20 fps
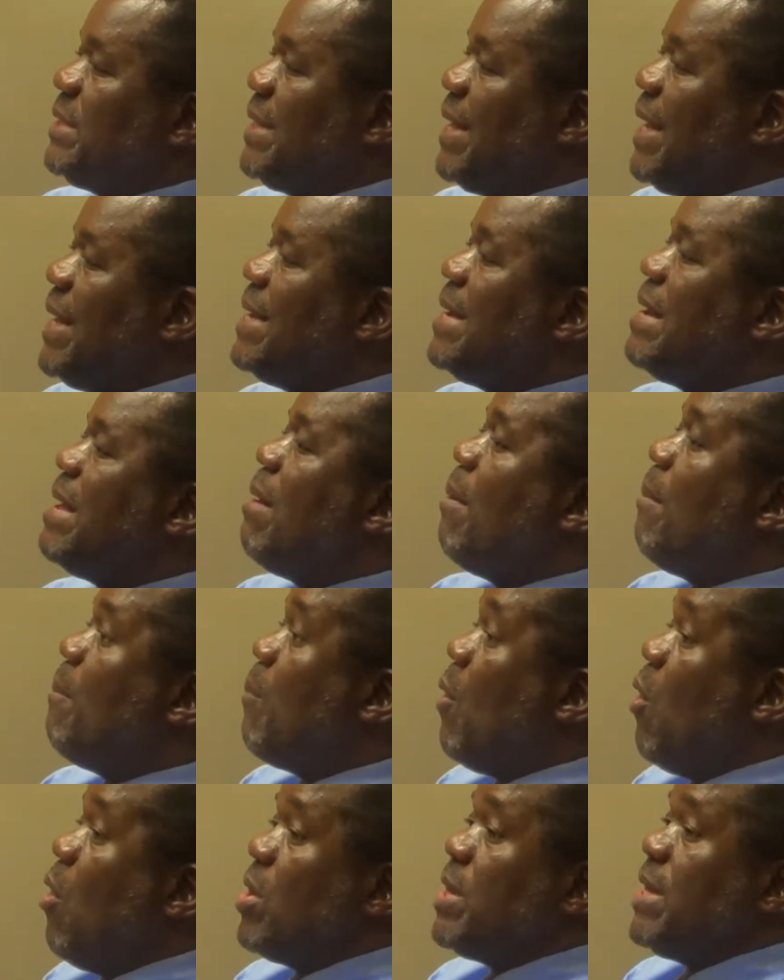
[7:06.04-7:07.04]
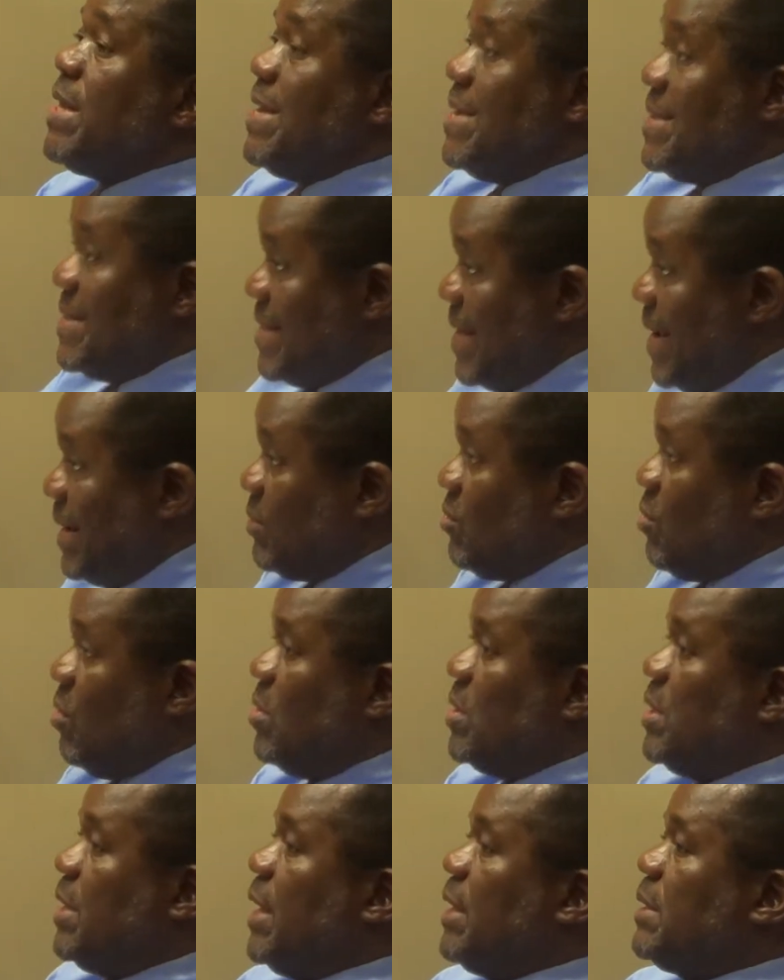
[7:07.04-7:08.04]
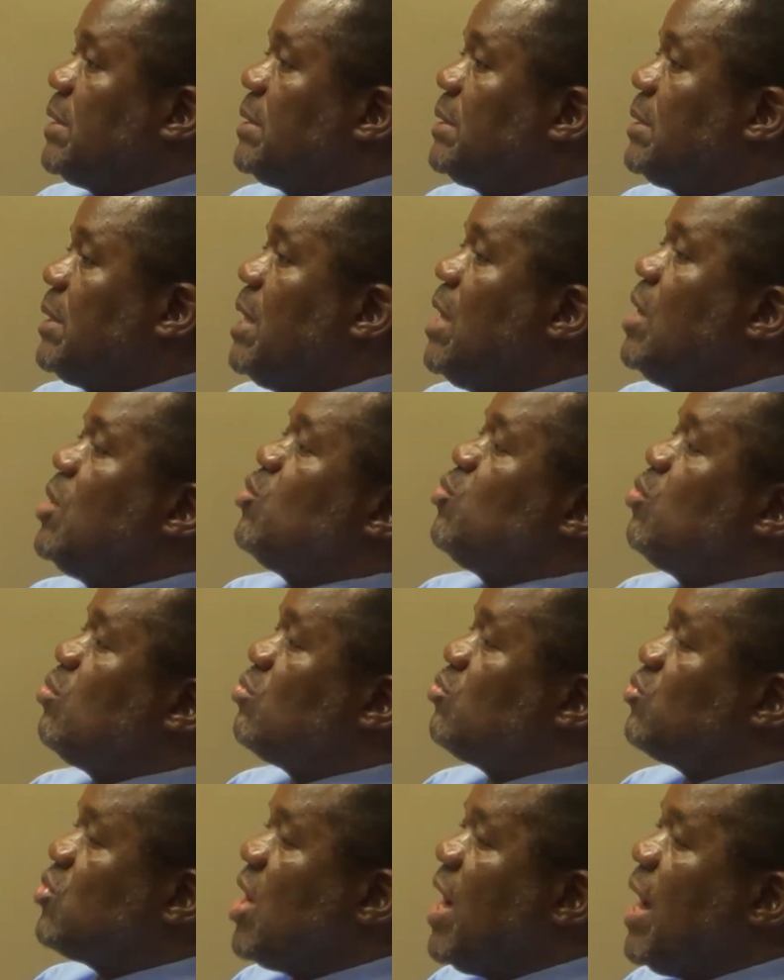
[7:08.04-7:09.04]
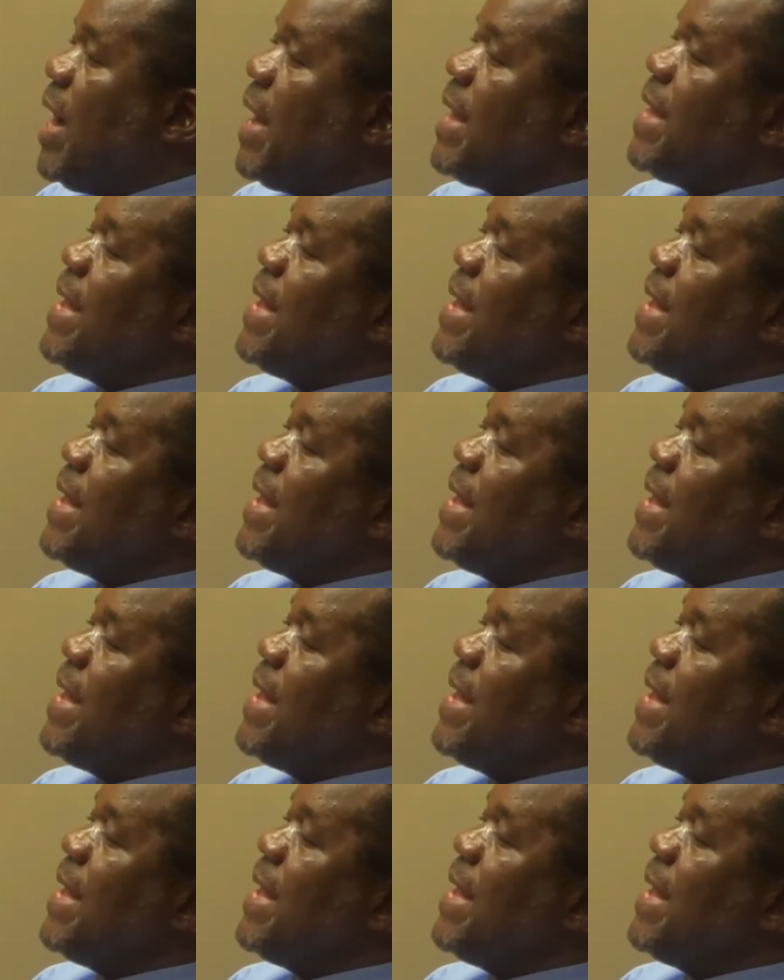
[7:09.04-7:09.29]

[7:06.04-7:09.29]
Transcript: then born in that context to try